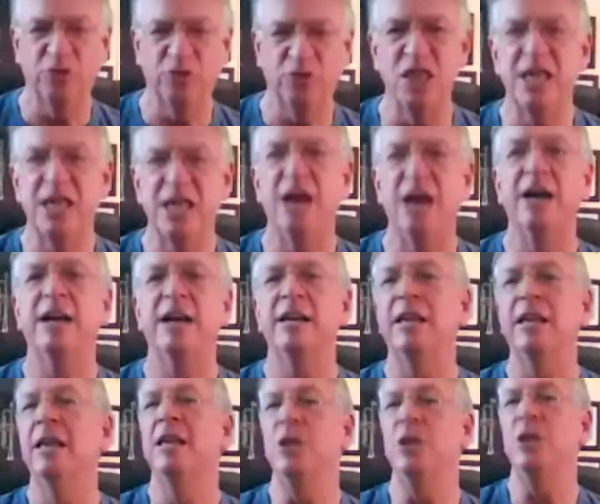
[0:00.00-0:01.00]
of course,
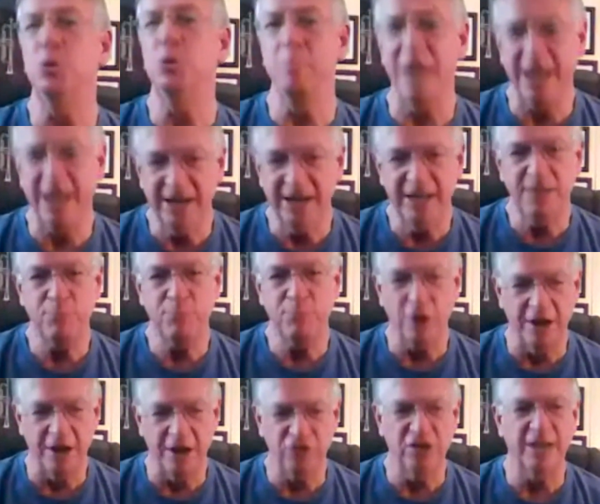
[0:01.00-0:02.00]

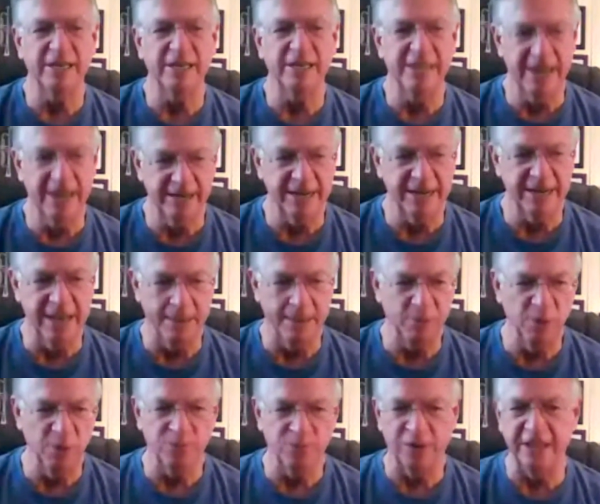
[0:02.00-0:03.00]

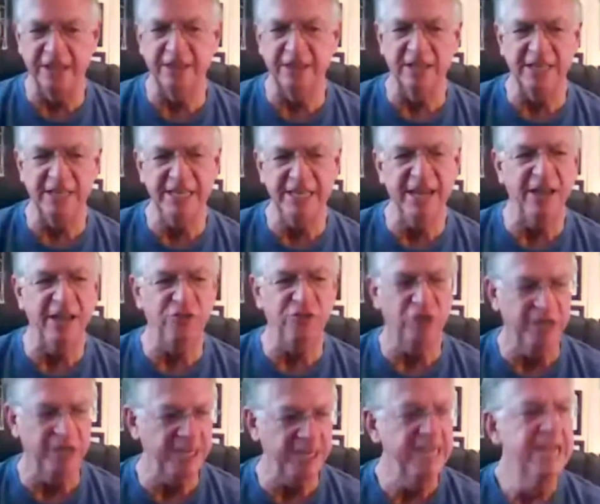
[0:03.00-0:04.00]
thehumanityproject.com. Don't put the
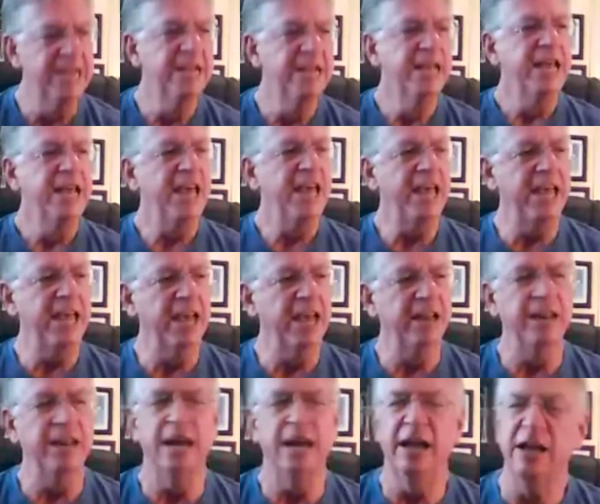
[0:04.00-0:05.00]
THE.
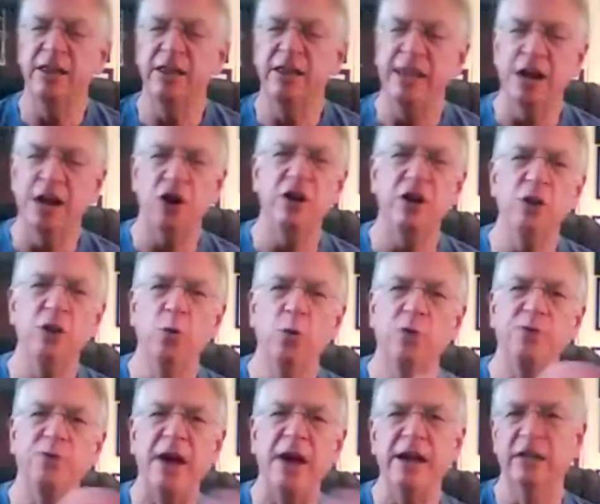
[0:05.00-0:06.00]
And
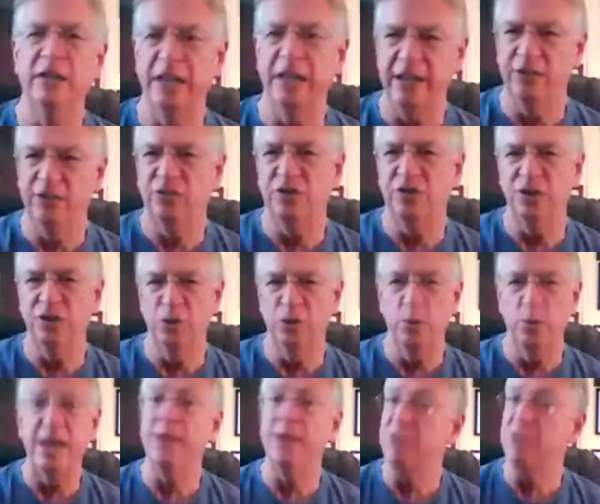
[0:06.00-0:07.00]
there you will find
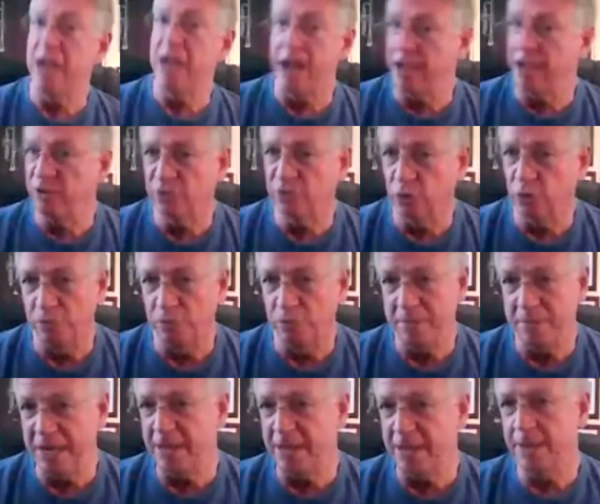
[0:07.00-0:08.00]
links to, we have 9
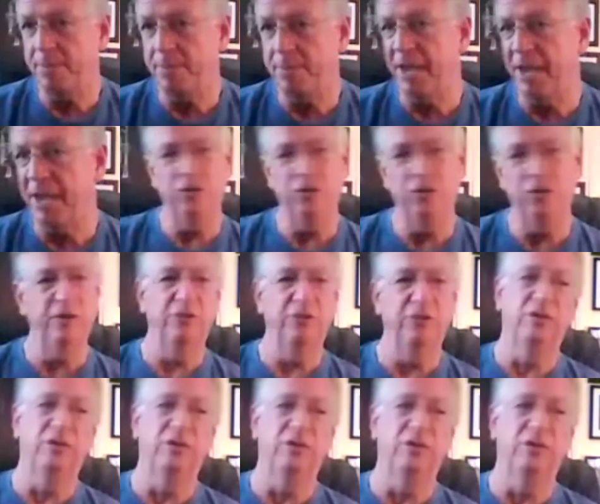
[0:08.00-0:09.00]
social media
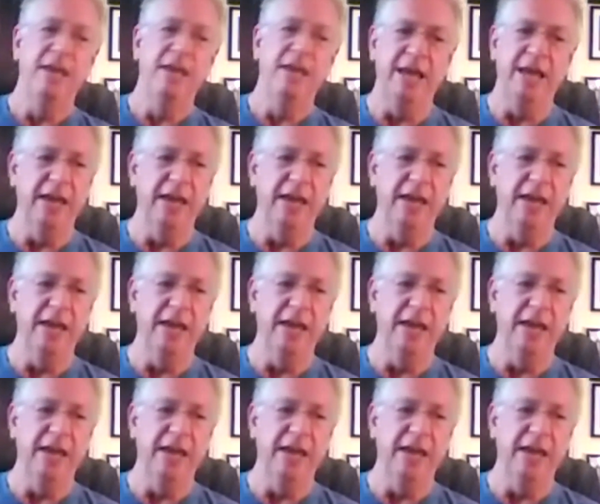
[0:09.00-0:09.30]
pages,